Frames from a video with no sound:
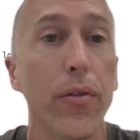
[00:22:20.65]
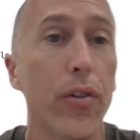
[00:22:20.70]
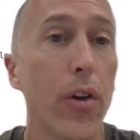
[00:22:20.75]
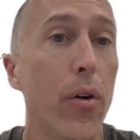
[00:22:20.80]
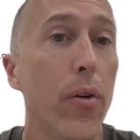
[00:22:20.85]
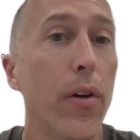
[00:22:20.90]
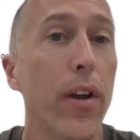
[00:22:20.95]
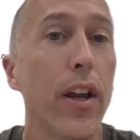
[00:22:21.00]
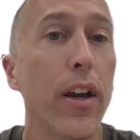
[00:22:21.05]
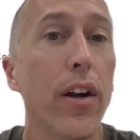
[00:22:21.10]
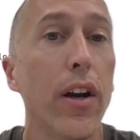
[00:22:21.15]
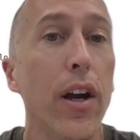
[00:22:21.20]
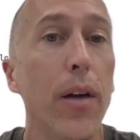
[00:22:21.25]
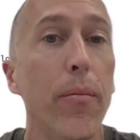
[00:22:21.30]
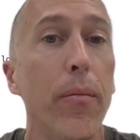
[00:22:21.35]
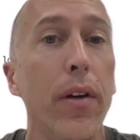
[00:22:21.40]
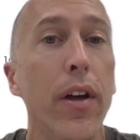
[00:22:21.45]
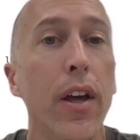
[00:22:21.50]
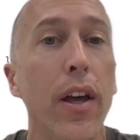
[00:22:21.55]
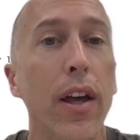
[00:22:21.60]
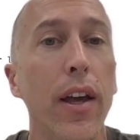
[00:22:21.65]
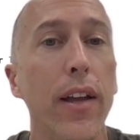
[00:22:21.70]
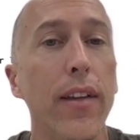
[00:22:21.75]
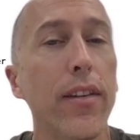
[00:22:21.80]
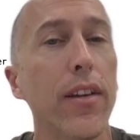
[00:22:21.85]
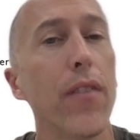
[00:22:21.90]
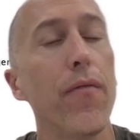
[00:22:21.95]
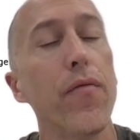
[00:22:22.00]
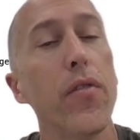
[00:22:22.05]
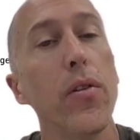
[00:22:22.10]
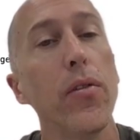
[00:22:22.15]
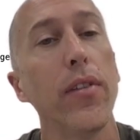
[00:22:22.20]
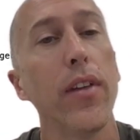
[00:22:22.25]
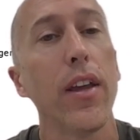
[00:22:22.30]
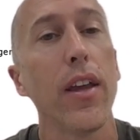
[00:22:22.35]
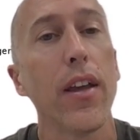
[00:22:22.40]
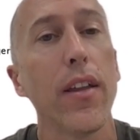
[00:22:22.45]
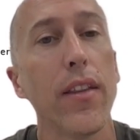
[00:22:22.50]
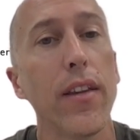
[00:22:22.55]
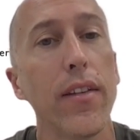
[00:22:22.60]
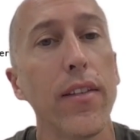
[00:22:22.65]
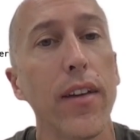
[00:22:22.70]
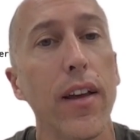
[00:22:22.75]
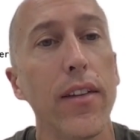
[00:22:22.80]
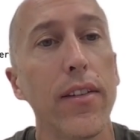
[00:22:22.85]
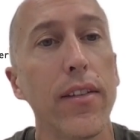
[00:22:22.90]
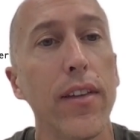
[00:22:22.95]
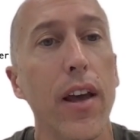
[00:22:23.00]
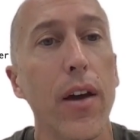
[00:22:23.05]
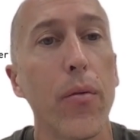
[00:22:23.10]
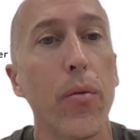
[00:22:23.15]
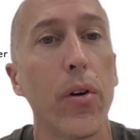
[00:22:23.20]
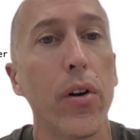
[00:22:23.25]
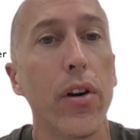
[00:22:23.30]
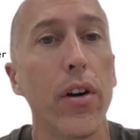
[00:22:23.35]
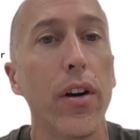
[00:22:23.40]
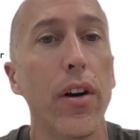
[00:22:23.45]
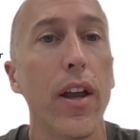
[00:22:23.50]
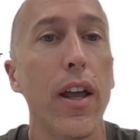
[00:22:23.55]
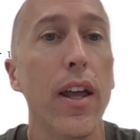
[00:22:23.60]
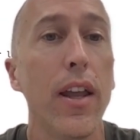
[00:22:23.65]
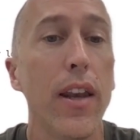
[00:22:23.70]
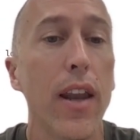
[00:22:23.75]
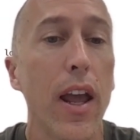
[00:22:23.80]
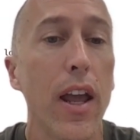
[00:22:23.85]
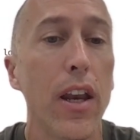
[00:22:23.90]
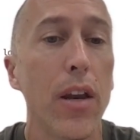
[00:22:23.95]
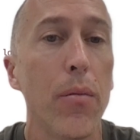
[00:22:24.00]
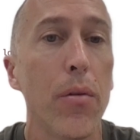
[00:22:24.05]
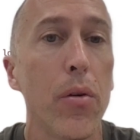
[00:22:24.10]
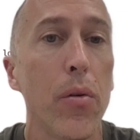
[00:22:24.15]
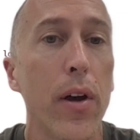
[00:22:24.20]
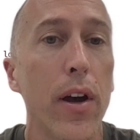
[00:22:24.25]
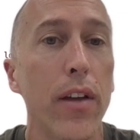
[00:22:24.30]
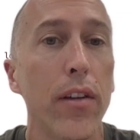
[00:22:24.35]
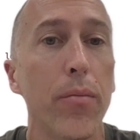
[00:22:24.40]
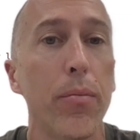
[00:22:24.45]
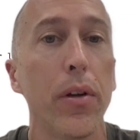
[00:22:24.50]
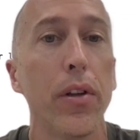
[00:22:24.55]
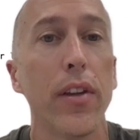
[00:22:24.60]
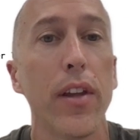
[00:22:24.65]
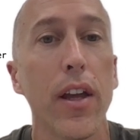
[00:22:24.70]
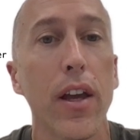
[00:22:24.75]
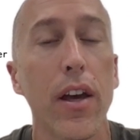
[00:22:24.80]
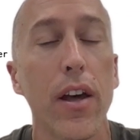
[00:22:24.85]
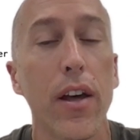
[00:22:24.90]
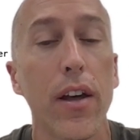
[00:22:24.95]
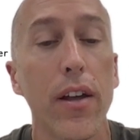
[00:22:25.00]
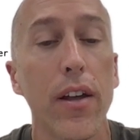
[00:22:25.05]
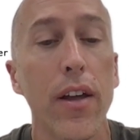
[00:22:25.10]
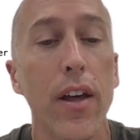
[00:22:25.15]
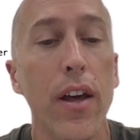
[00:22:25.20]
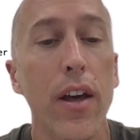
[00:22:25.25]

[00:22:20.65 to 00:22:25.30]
So here it's confusing in the sense that we're in AWS building a